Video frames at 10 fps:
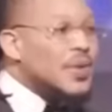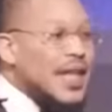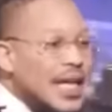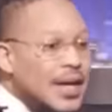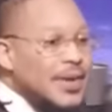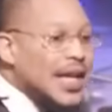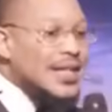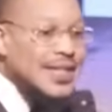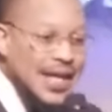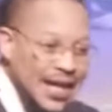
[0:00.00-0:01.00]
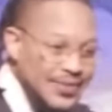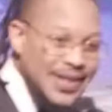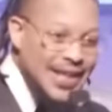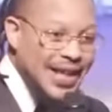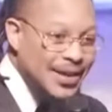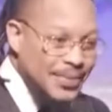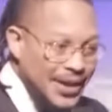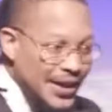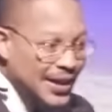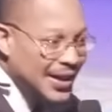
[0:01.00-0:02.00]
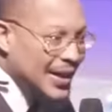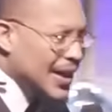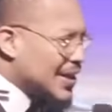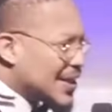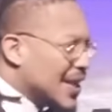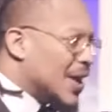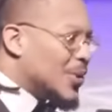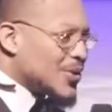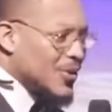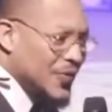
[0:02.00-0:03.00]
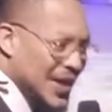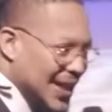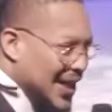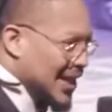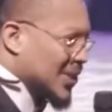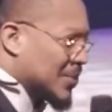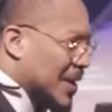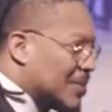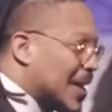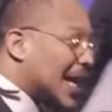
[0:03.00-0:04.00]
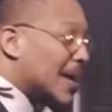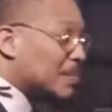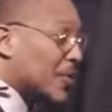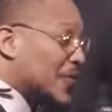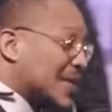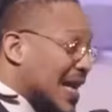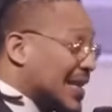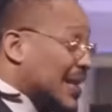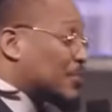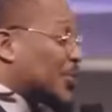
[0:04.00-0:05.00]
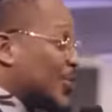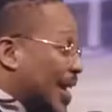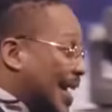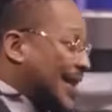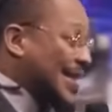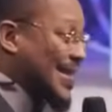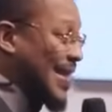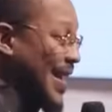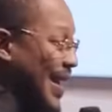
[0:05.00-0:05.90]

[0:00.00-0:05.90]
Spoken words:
with the hearing aids, she can't really hear me. Until I was offended a little bit. I'm like, I'm prophesying deep to you like this.